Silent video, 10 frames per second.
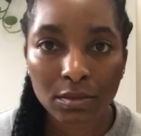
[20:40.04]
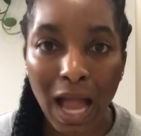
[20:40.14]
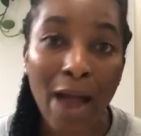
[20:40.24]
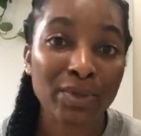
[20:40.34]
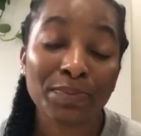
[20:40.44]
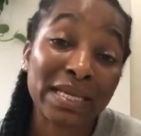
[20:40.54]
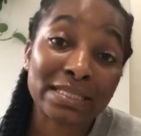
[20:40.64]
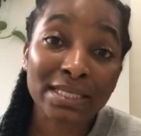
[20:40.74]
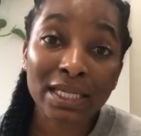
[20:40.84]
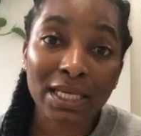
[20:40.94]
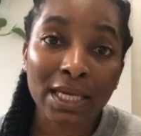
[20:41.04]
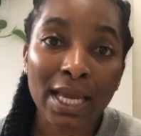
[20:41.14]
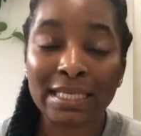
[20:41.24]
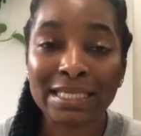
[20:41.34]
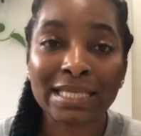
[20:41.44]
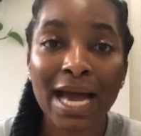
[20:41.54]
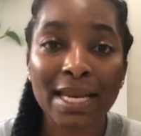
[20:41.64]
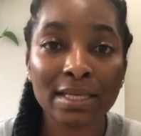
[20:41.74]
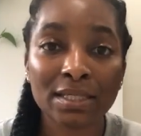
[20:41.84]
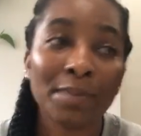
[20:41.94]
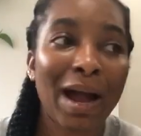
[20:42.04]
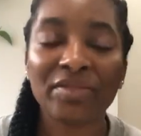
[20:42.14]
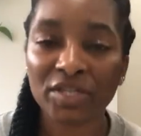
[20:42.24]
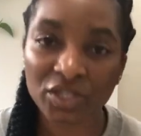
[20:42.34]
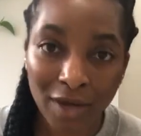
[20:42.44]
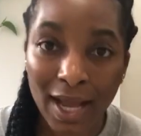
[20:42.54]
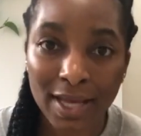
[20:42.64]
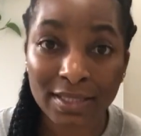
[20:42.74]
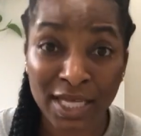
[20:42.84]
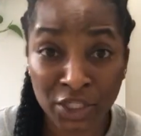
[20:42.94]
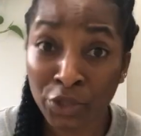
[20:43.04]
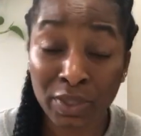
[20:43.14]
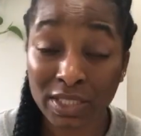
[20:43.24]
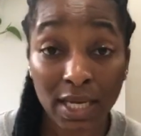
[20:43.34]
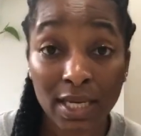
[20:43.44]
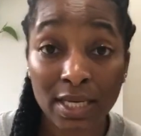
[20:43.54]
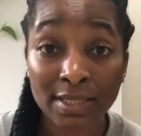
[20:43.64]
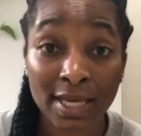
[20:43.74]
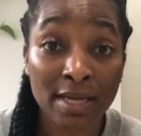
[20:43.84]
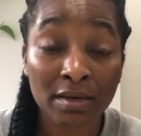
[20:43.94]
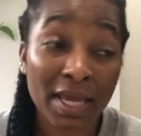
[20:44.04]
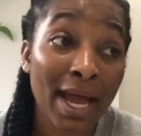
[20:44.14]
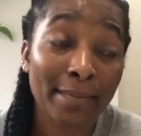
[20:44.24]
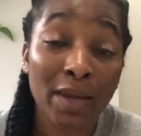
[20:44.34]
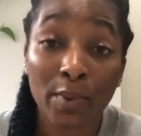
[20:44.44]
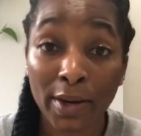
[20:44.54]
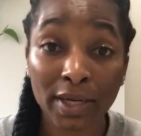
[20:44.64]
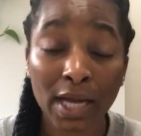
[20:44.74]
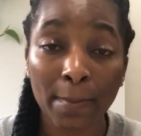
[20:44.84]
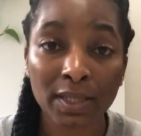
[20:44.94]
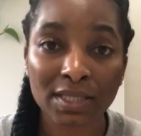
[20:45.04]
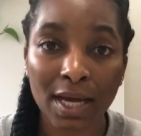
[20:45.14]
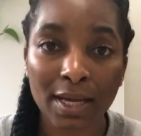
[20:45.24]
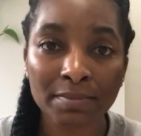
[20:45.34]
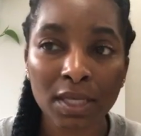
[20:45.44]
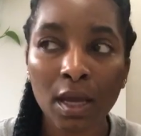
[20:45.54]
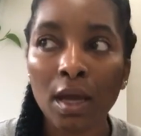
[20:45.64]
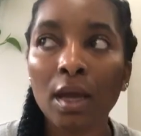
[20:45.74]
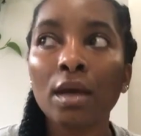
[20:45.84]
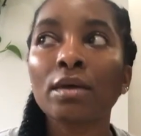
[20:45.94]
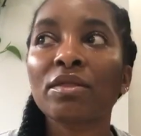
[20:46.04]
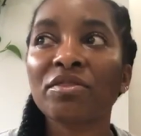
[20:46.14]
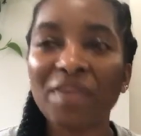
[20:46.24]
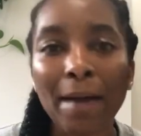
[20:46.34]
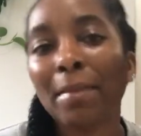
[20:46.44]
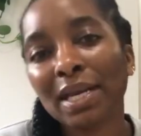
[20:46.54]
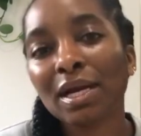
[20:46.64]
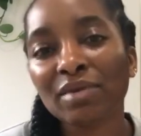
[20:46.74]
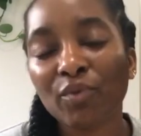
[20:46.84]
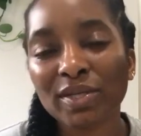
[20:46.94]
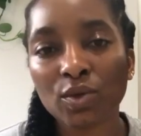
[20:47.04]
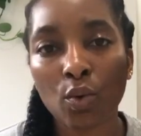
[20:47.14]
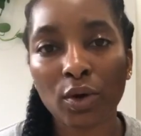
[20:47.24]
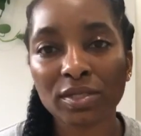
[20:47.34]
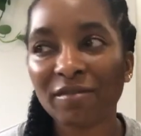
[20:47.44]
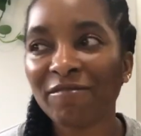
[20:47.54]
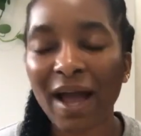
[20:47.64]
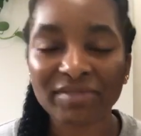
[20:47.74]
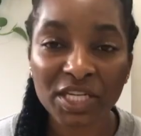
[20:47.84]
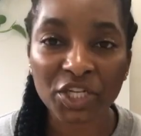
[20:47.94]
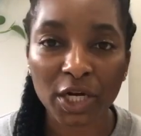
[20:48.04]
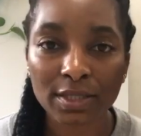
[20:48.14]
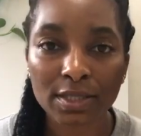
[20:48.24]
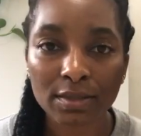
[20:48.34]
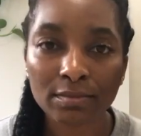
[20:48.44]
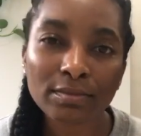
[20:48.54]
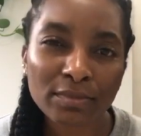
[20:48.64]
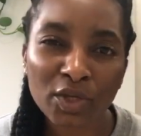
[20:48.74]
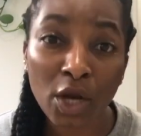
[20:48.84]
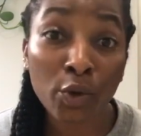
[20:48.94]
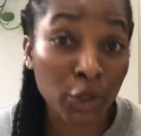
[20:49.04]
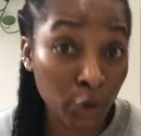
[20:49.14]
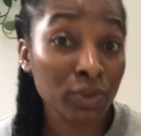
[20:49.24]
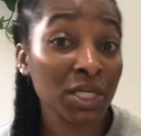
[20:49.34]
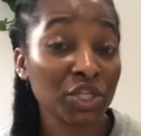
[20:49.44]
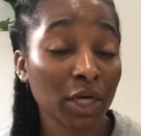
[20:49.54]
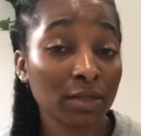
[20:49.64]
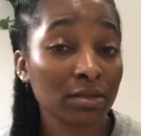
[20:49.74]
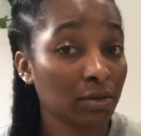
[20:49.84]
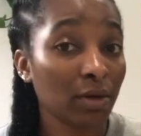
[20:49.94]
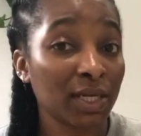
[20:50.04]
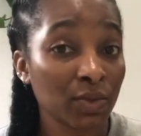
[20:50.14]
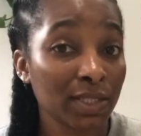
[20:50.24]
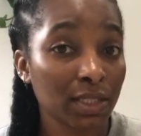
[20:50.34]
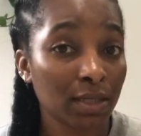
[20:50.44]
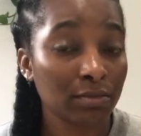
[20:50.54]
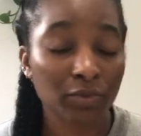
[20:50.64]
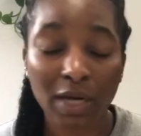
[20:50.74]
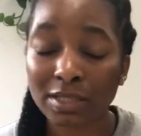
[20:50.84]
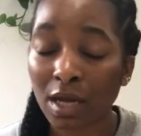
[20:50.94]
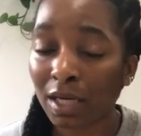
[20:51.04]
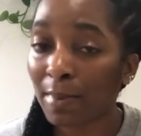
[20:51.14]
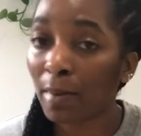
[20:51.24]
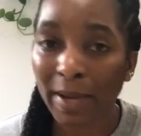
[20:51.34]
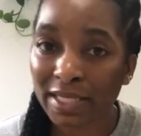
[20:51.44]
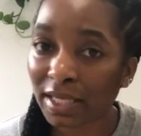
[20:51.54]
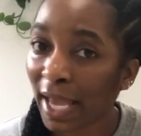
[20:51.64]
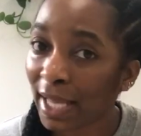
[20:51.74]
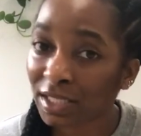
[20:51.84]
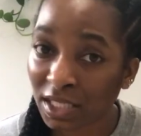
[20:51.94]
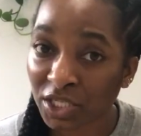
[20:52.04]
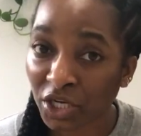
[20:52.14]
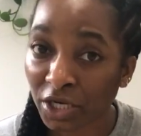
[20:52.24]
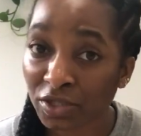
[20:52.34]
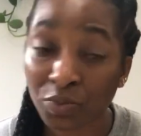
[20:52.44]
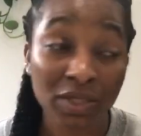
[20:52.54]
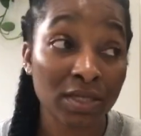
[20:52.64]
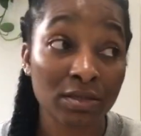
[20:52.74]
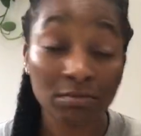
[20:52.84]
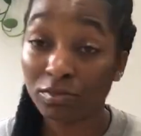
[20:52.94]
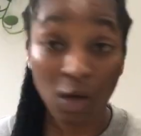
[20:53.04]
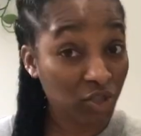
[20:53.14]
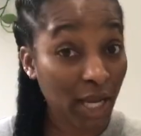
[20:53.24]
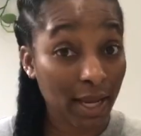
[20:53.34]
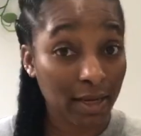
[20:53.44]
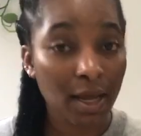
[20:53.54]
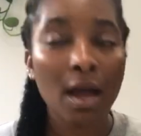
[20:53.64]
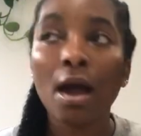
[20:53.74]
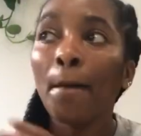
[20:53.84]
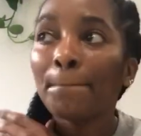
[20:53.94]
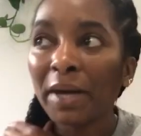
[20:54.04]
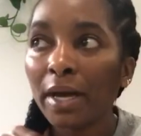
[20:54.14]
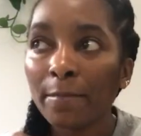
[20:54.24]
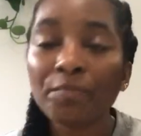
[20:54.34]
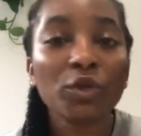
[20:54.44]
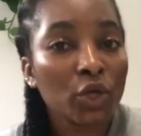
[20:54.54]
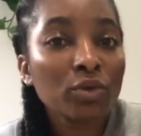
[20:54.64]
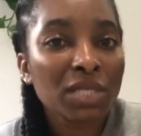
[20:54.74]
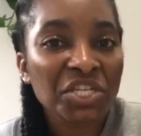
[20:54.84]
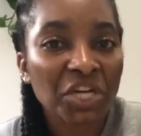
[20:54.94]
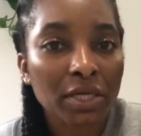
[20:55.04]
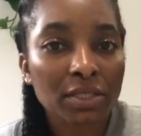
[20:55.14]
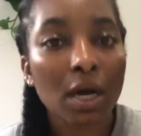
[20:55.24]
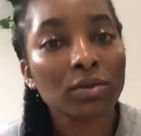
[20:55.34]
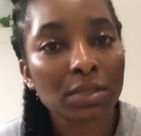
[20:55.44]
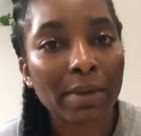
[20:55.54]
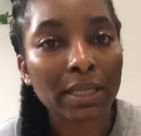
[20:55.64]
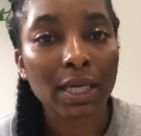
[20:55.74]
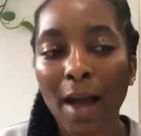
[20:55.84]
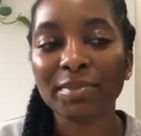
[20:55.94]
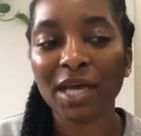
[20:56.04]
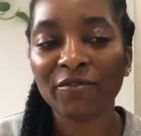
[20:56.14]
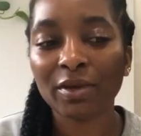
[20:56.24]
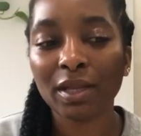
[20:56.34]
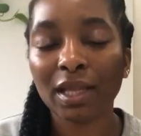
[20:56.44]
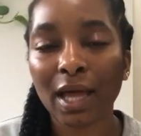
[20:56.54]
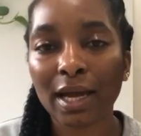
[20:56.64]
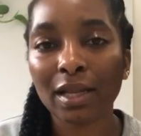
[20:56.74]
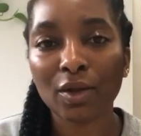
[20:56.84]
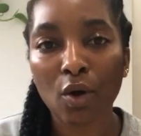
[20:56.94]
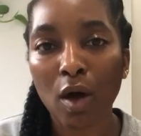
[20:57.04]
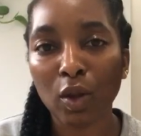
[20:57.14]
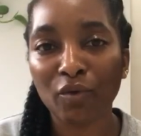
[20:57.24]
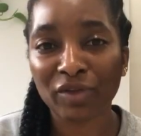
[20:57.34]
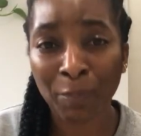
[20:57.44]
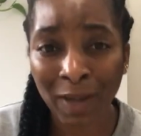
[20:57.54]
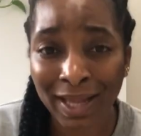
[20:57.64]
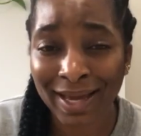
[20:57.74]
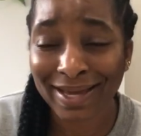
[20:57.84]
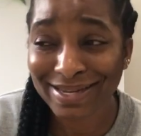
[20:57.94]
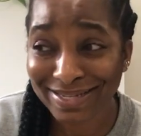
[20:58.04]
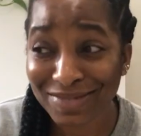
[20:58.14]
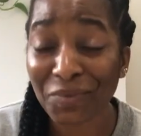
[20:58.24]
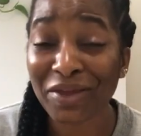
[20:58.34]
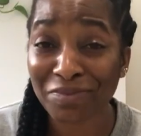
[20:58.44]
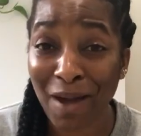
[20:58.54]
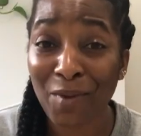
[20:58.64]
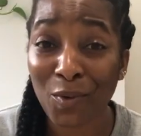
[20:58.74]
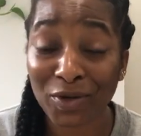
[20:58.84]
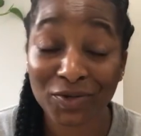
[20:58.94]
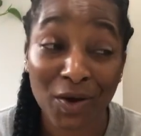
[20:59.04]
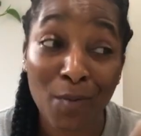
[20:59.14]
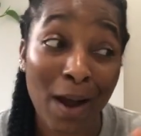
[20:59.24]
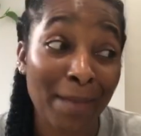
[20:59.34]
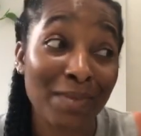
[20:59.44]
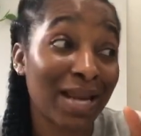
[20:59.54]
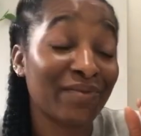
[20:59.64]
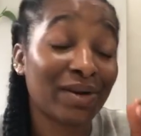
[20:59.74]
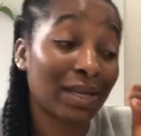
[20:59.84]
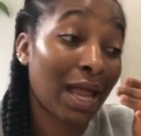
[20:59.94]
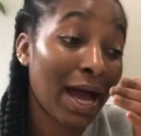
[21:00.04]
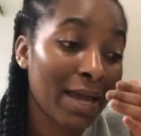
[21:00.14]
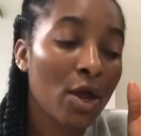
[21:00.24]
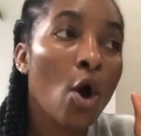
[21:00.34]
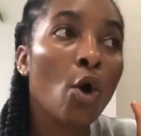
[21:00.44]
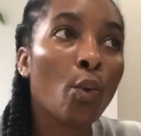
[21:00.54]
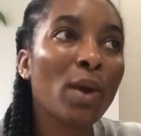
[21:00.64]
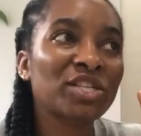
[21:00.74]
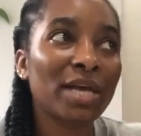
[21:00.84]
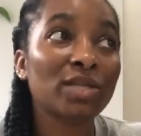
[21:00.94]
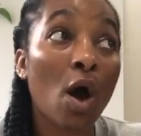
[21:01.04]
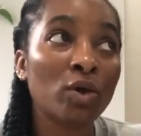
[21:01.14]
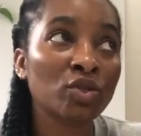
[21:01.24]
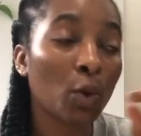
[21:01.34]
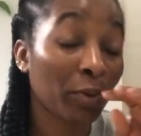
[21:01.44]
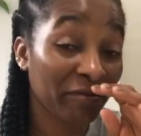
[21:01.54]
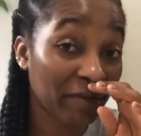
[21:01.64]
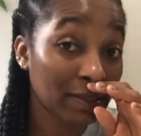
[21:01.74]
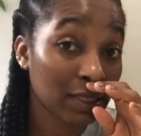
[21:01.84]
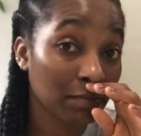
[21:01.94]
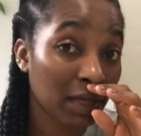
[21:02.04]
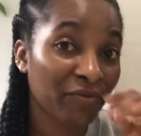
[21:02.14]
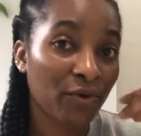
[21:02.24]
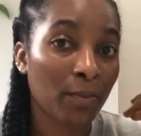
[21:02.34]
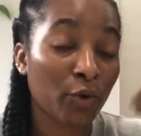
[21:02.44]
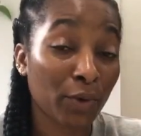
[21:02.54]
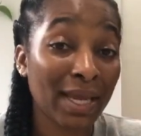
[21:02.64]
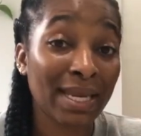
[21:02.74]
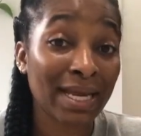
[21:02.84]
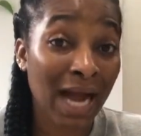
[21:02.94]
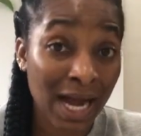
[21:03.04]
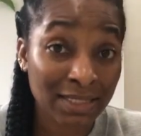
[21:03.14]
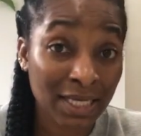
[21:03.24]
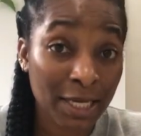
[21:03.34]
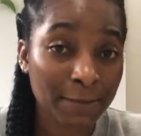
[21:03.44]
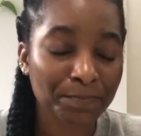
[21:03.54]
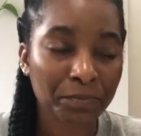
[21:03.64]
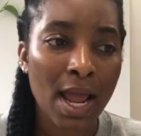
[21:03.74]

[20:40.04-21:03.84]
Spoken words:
I was being silly and decided to buy this dress, as cute as it is, and yeah, I may wear it a couple of times. That money could have went towards five t-shirts. You know, cute t-shirts, don't get it twisted. We're not talking about basic Hanes t-shirts, which is no shade, but cute t-shirts, ultimately. I'm definitely like a little all over the place with my wardrobe, I'm not even gonna lie, which has also prevented me from creating content.